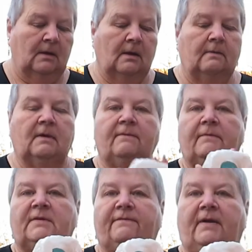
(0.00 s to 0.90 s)
and give
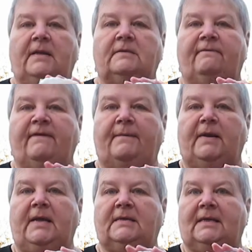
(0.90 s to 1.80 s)
them to friends and
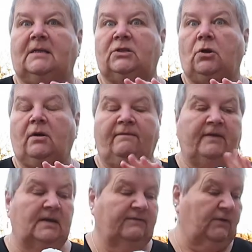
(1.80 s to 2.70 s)
family as little stocking
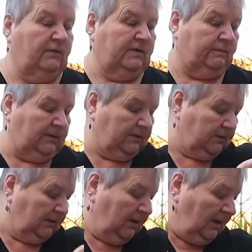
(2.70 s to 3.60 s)
fillers for Christmas.
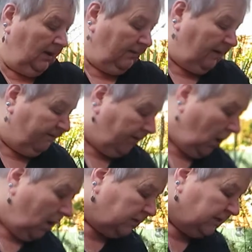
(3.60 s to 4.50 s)
They've
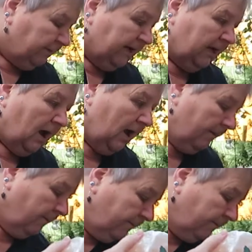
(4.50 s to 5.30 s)
cost me, I